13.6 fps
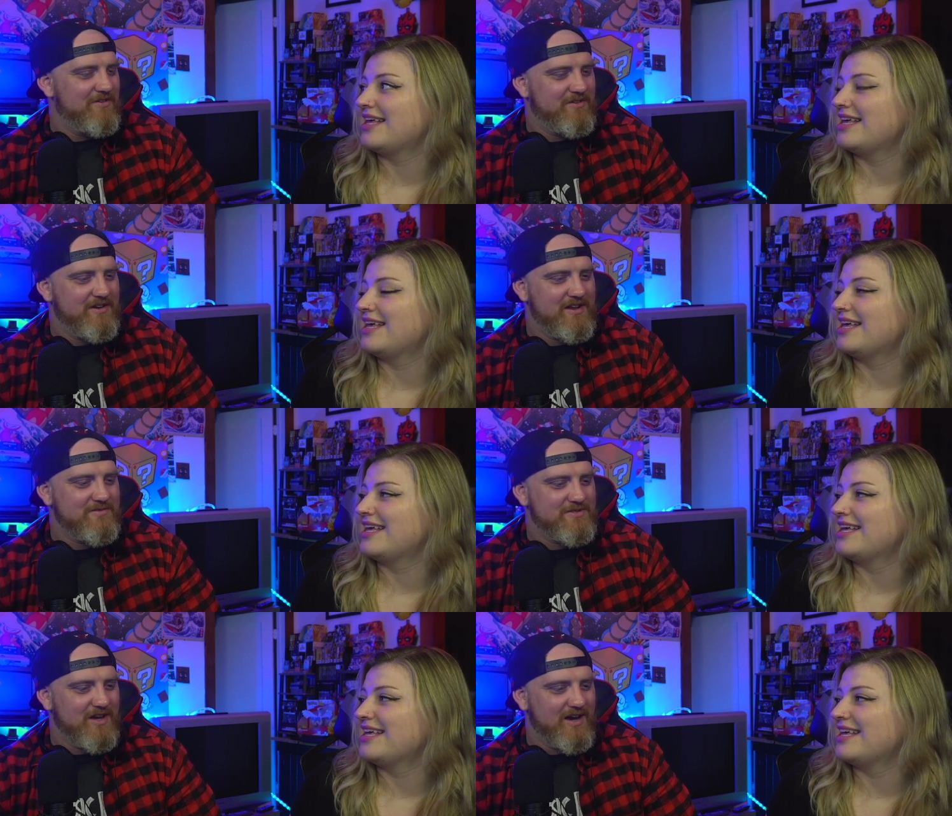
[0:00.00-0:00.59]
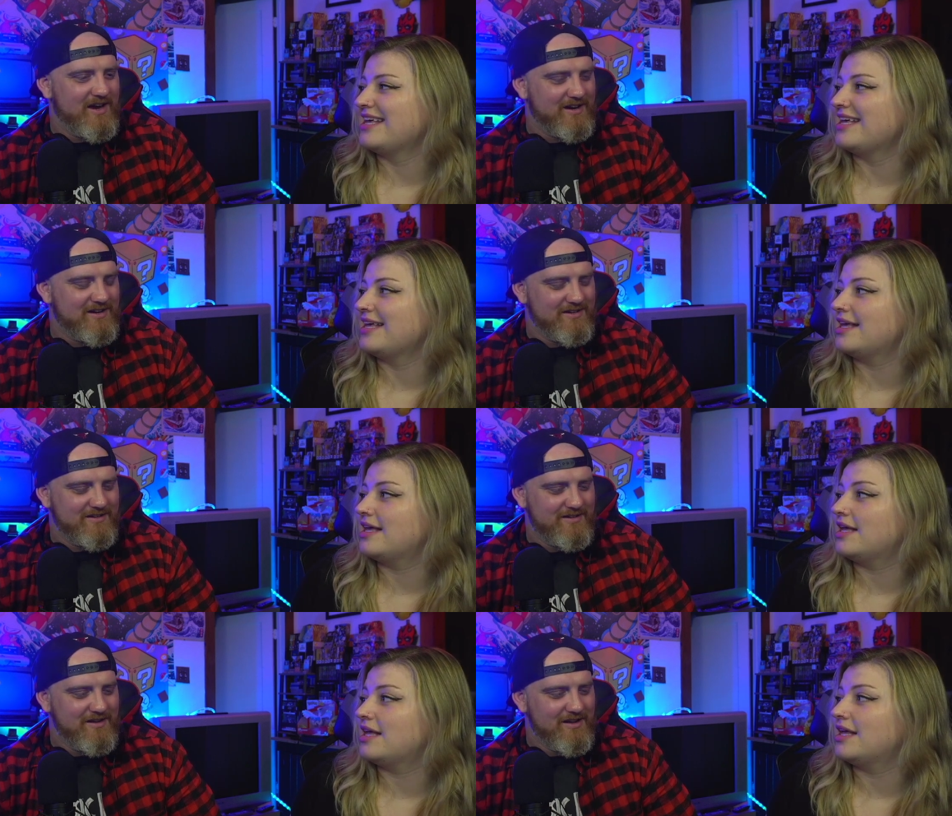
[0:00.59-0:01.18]
Speaker 1: And he was like,
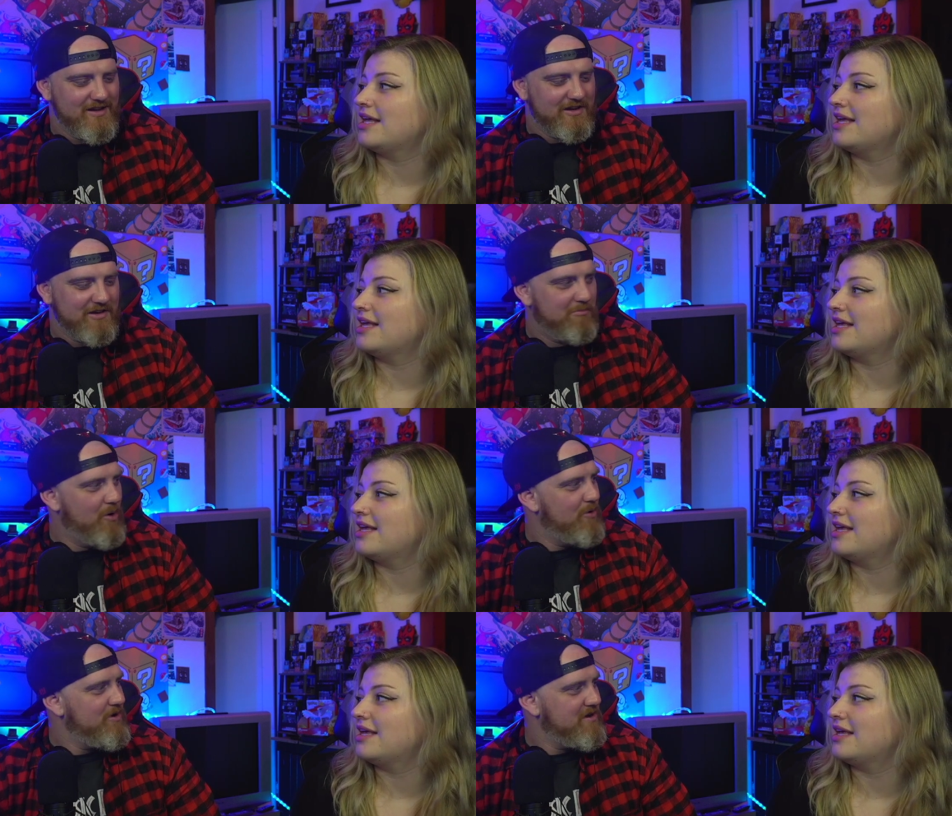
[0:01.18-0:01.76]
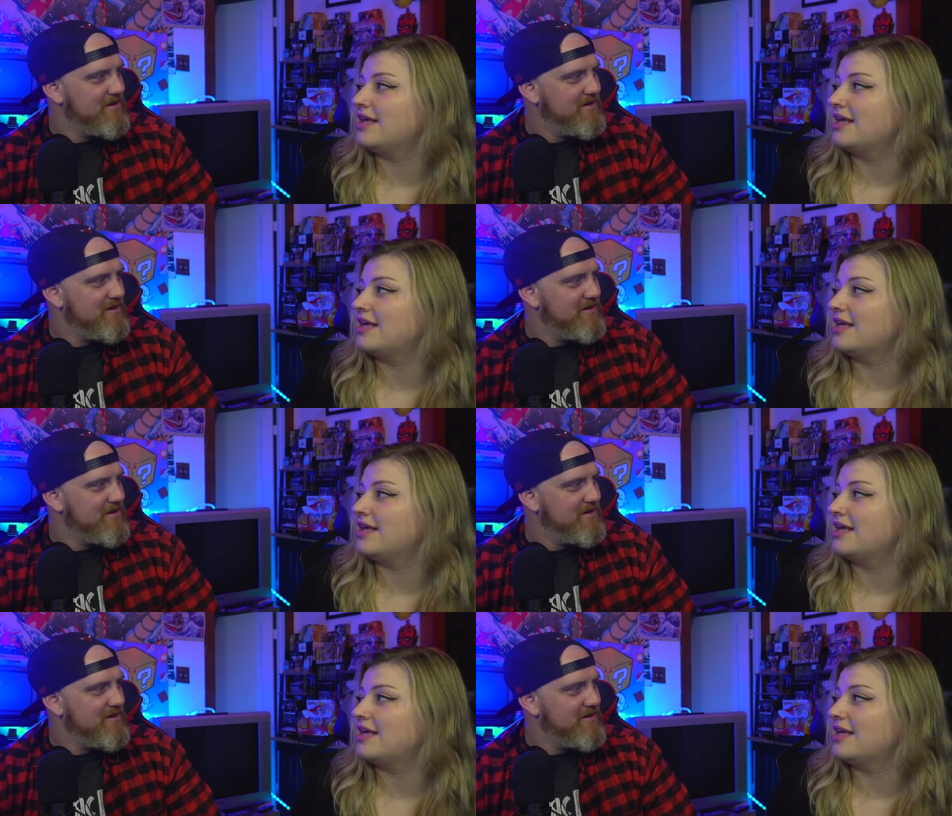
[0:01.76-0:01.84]
boy,